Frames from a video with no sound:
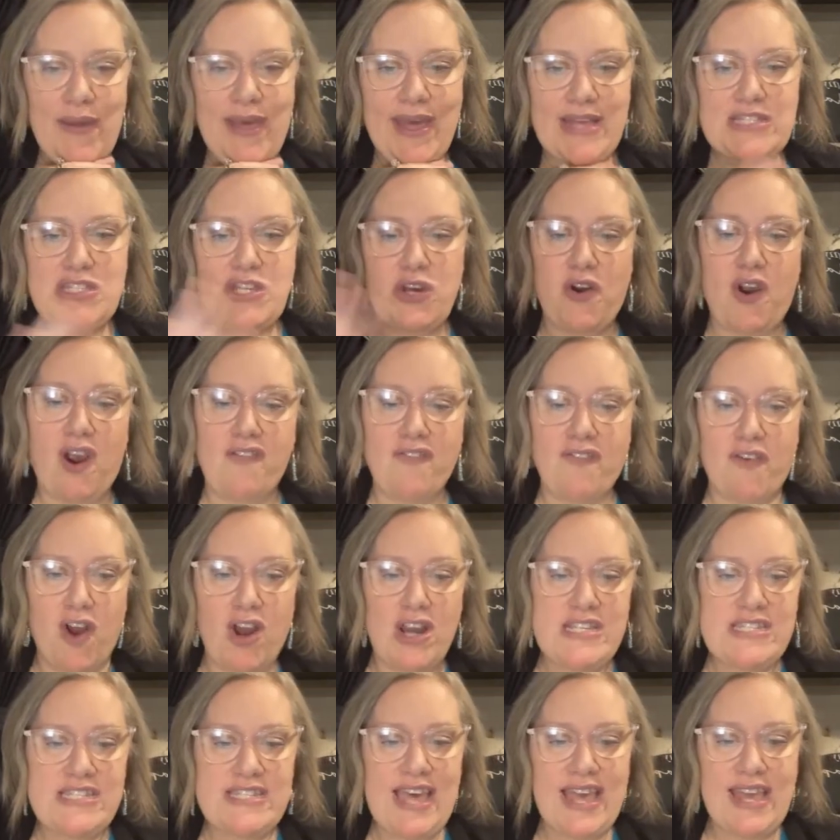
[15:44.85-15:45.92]
So for our
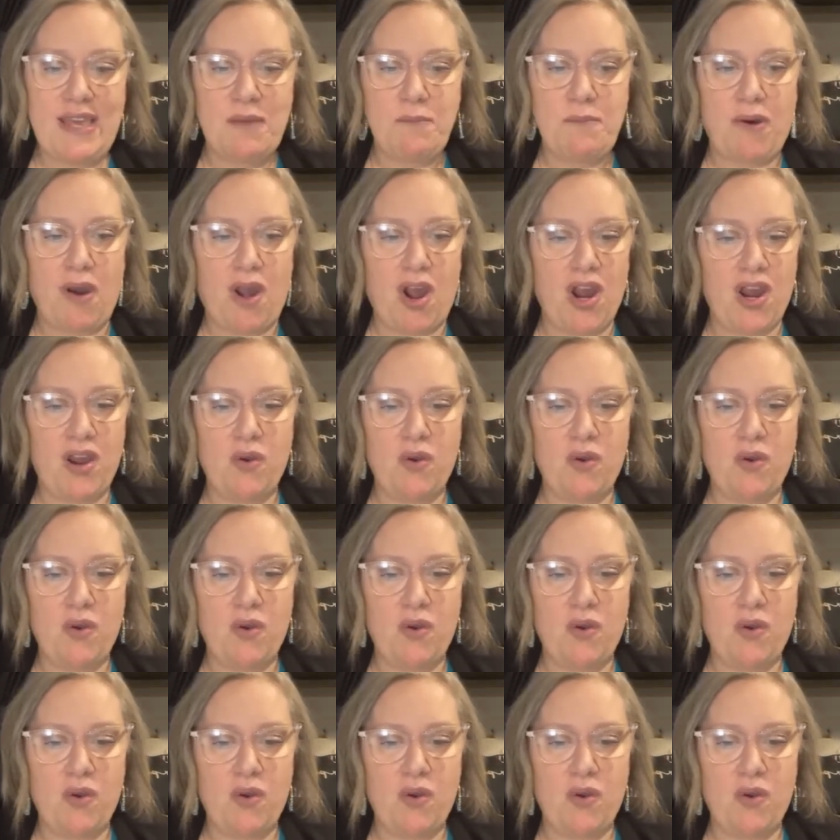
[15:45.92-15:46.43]
second part,